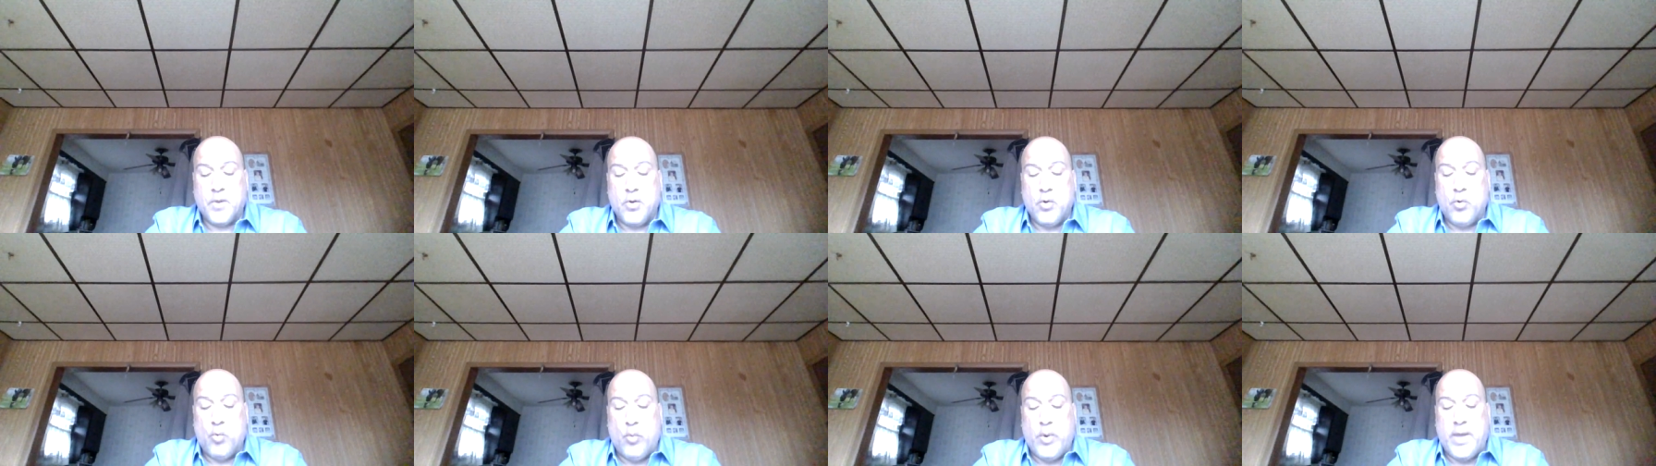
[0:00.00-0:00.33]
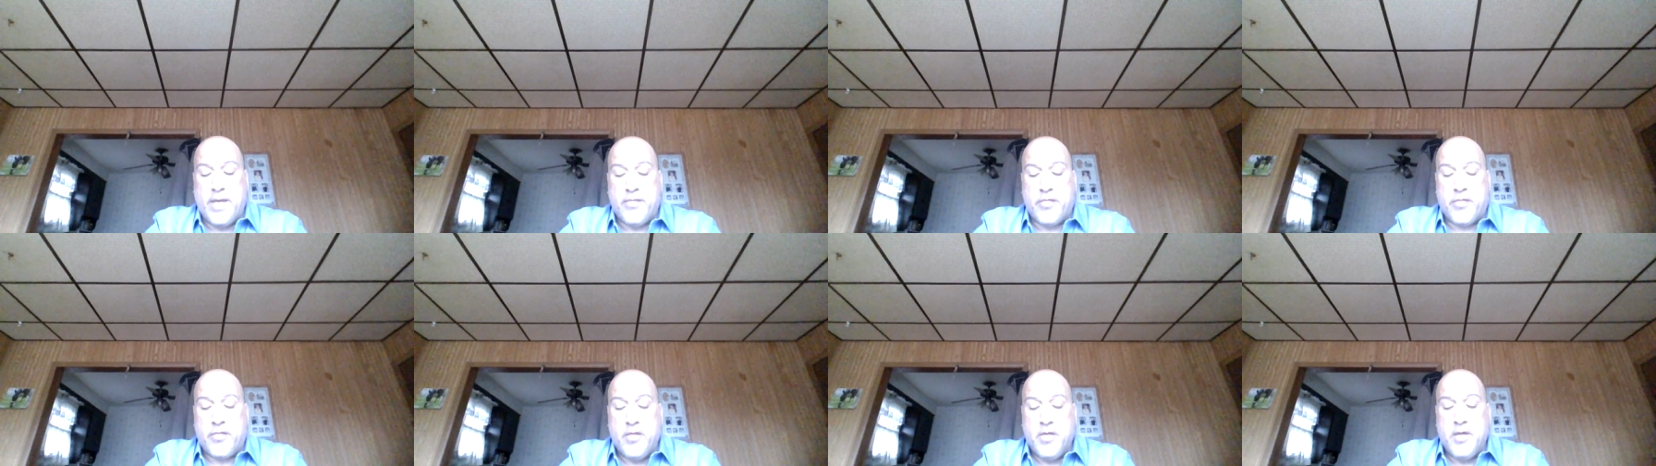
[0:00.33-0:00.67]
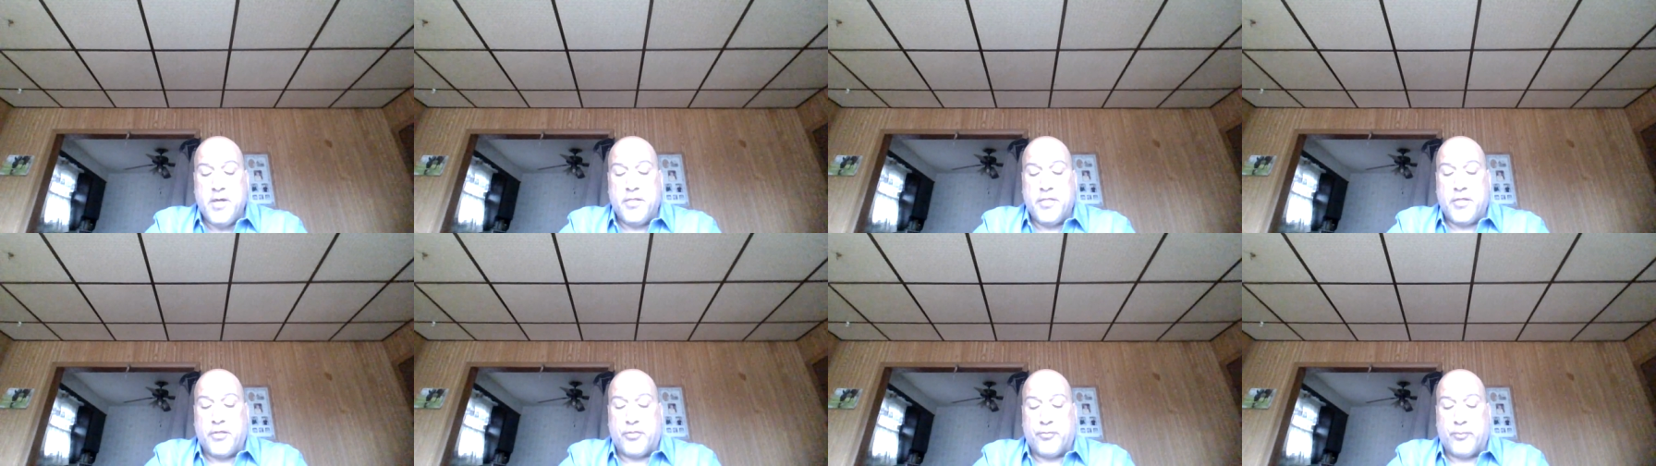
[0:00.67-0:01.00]
with
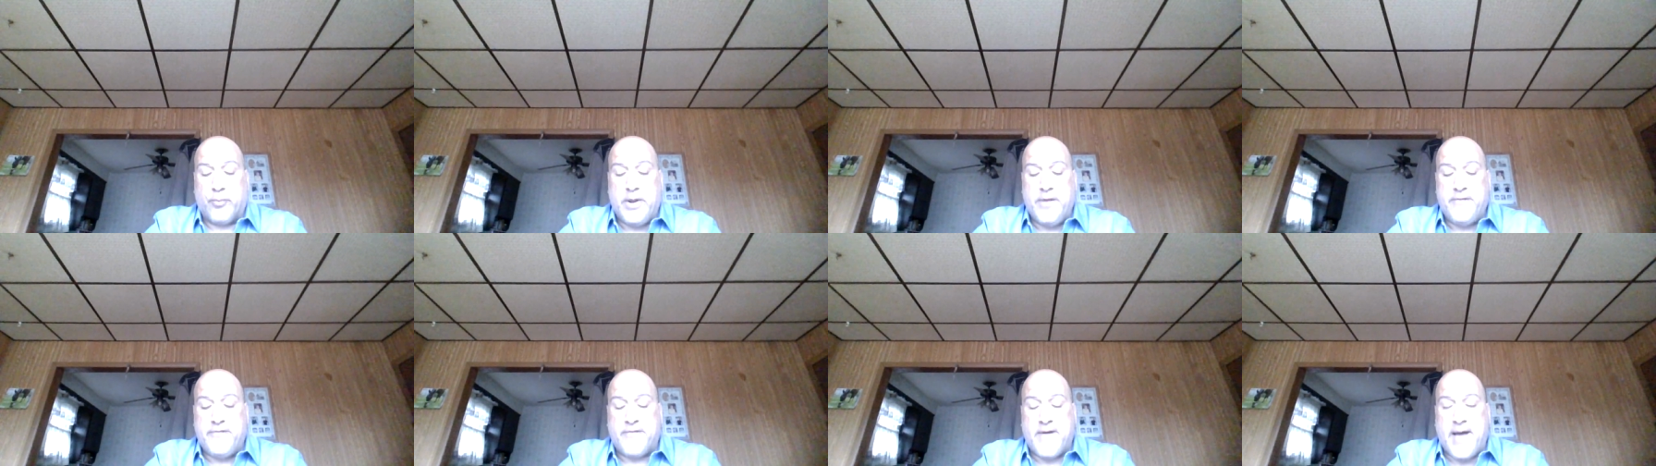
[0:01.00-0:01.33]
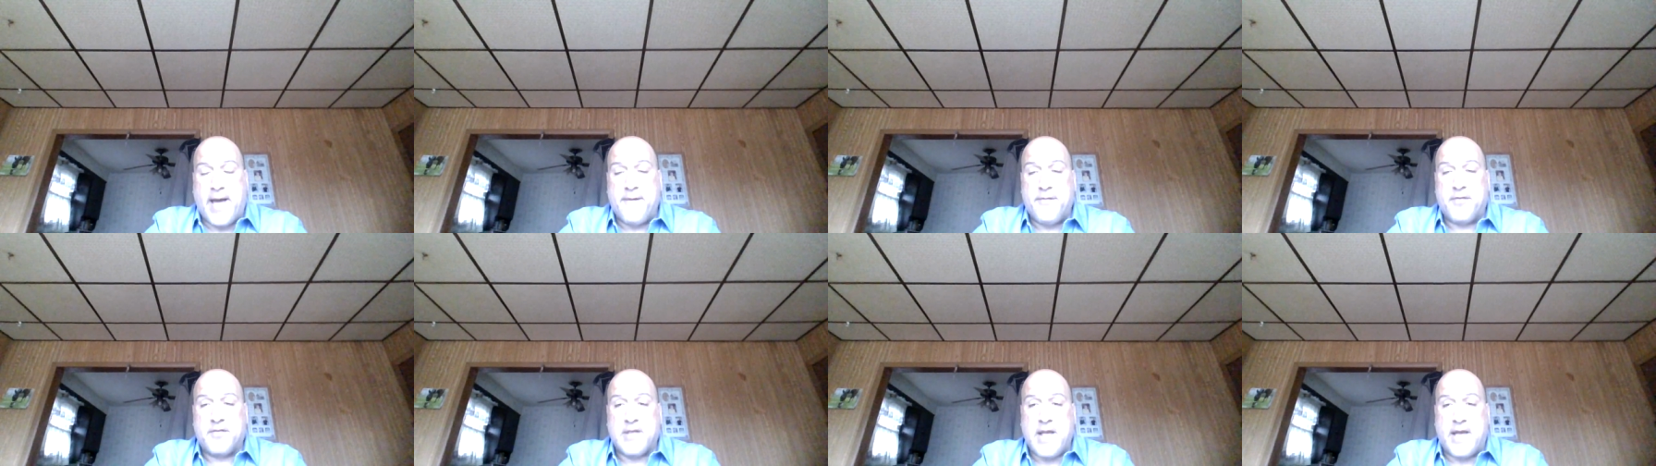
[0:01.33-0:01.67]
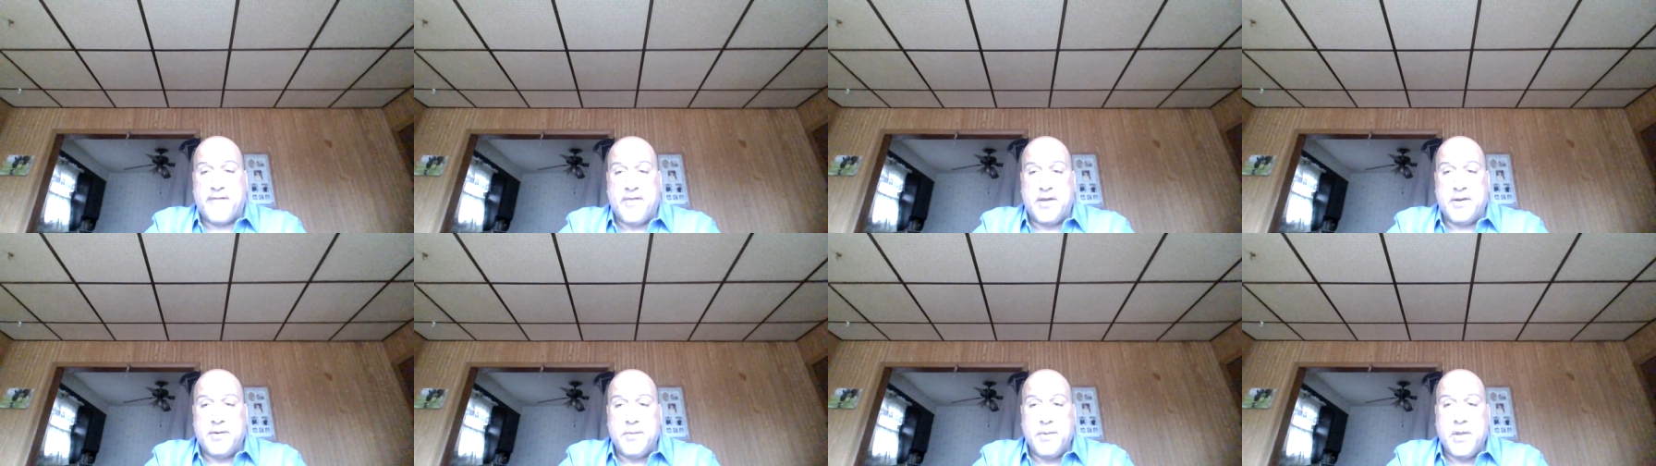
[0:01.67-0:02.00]
the 3, 5,
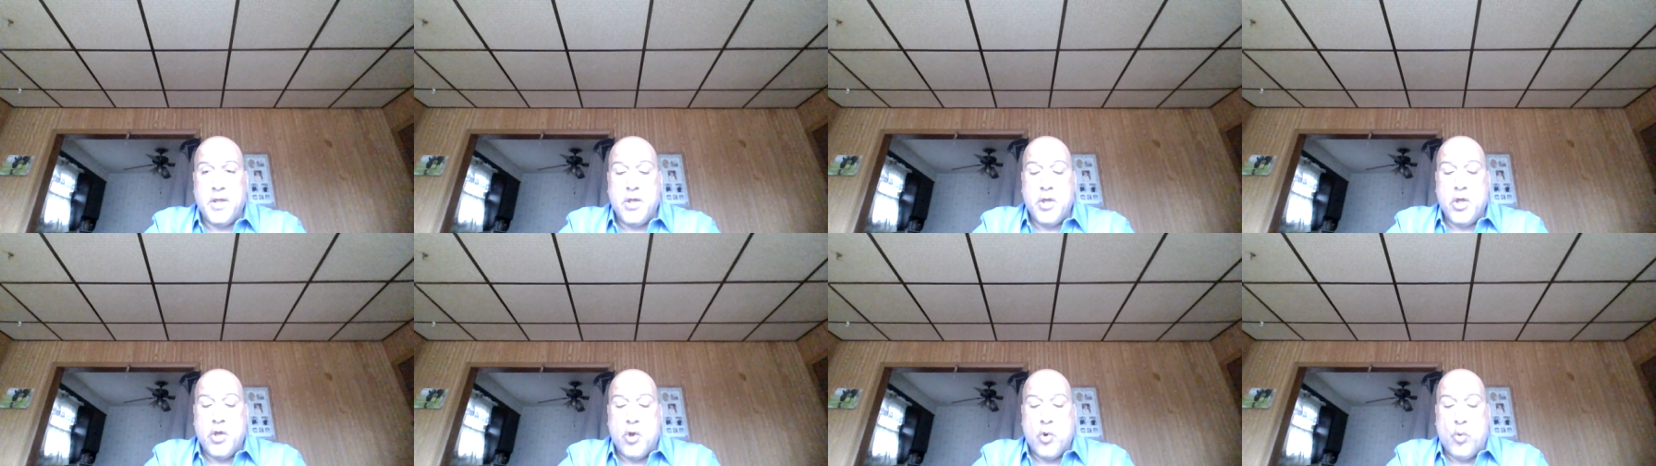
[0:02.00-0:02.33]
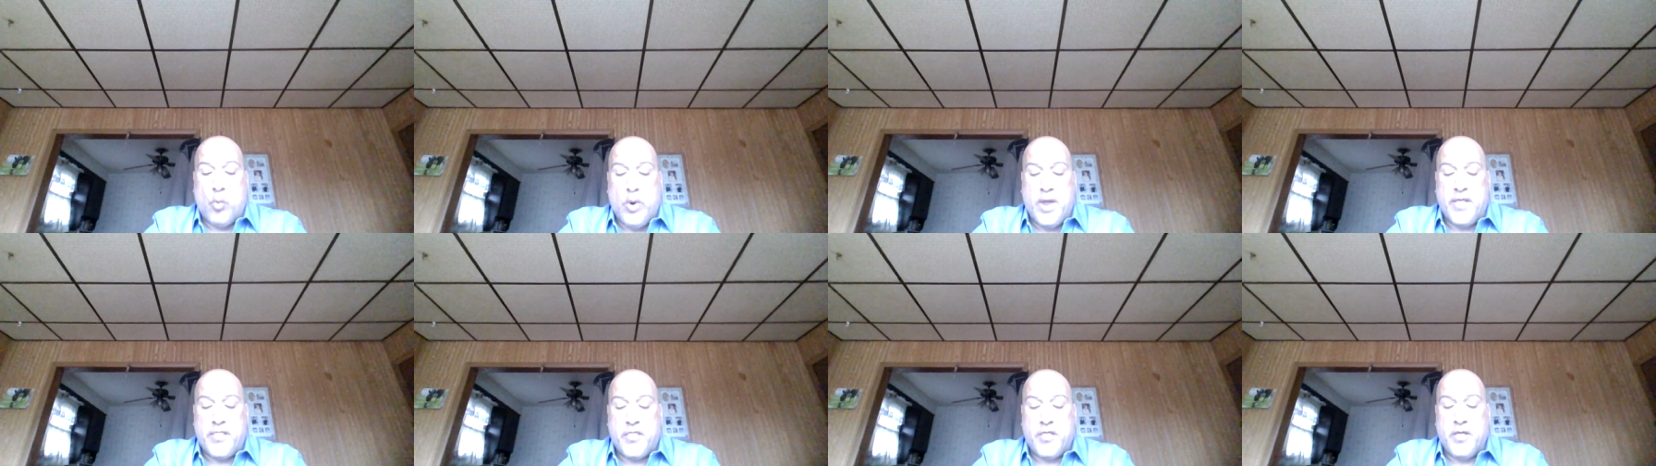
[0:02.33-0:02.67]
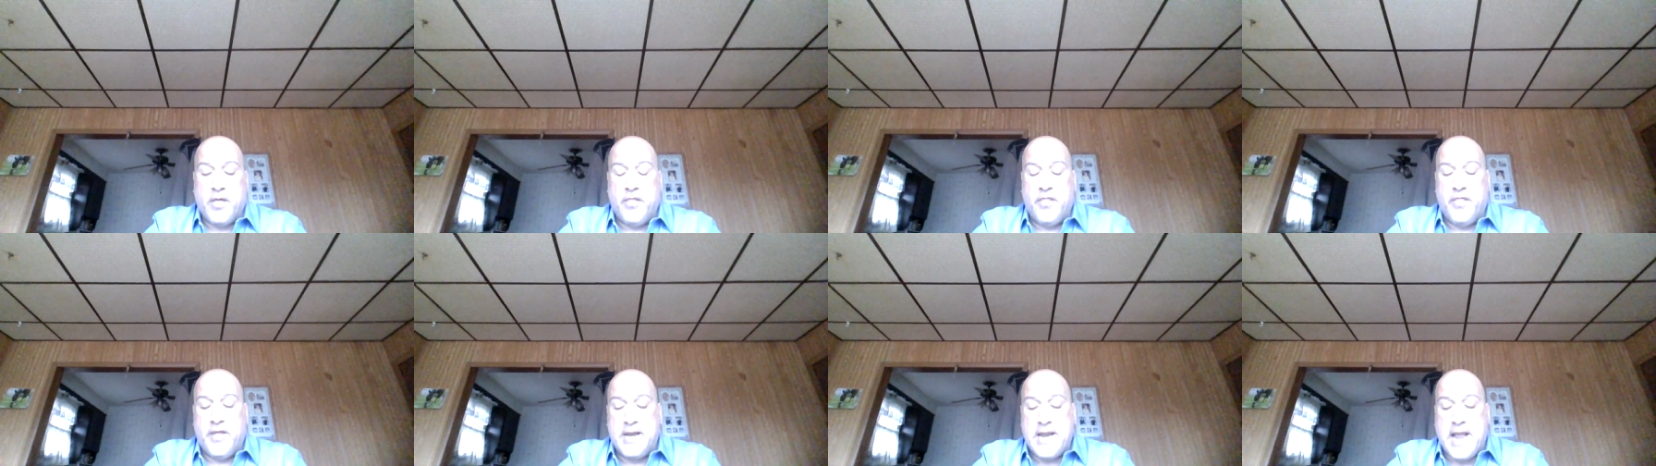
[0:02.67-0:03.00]
7 with
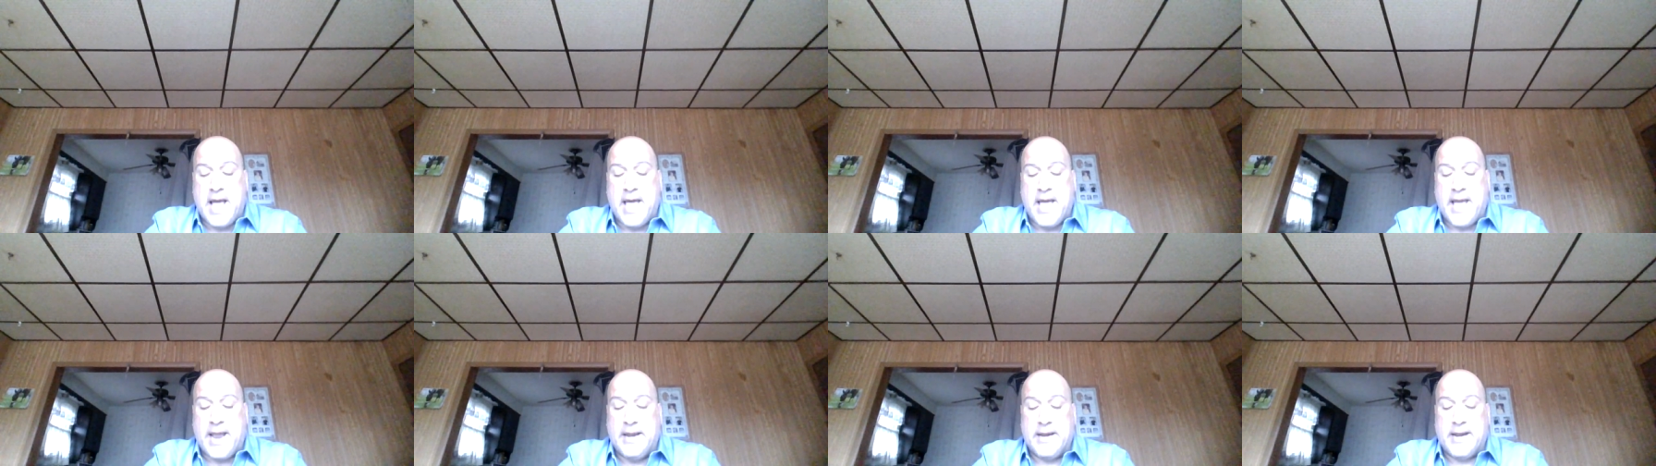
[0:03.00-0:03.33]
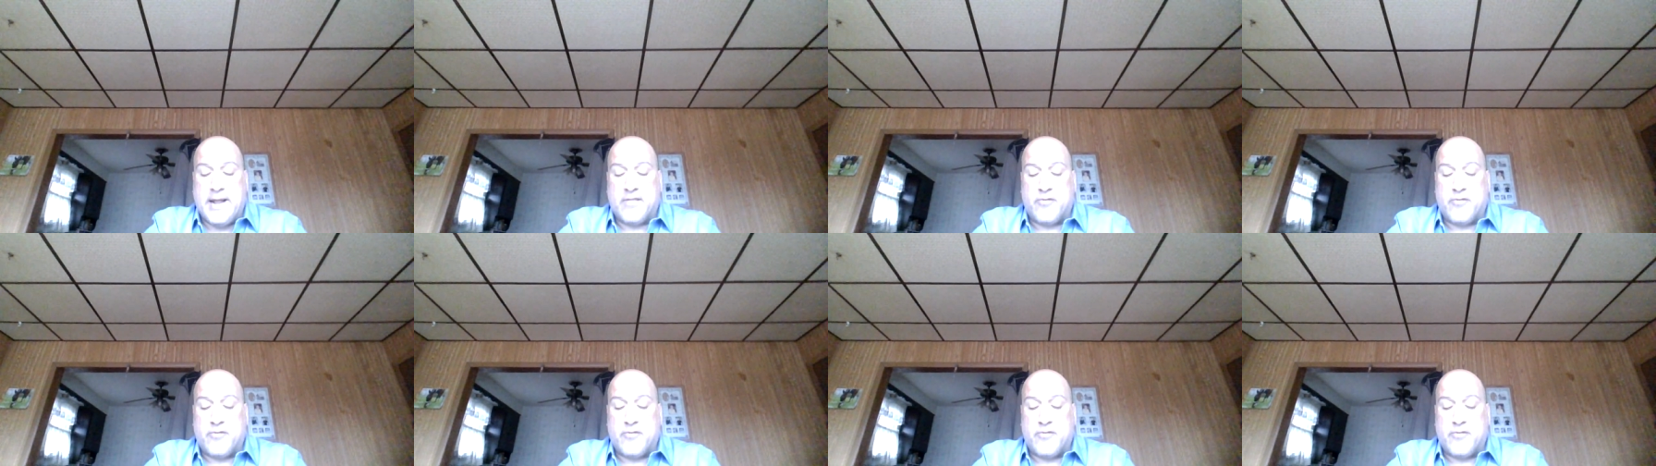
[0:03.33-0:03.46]
the 9.